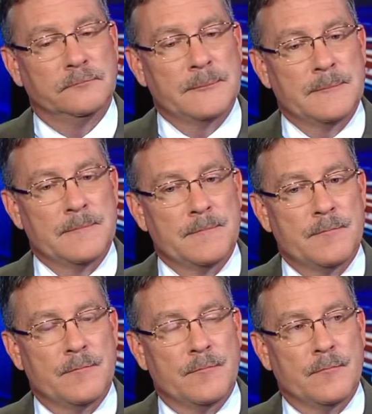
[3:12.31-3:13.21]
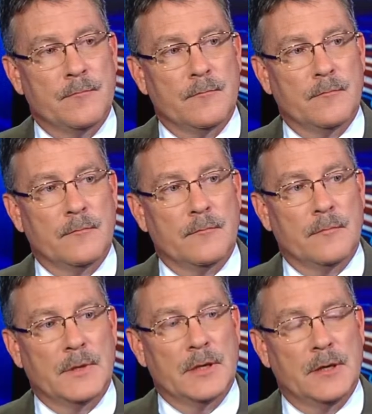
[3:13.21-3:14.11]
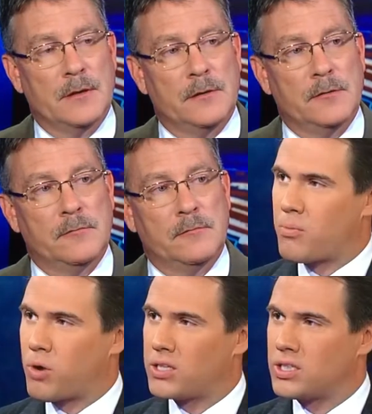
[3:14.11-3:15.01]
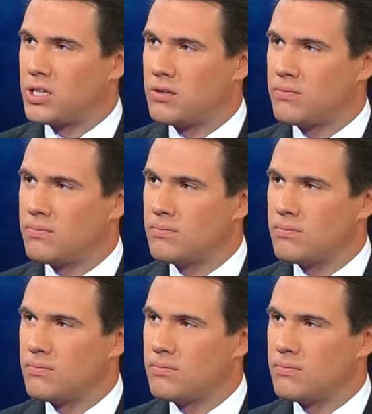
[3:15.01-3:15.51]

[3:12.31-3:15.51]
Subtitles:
to hear that sort of whitewashing by the president?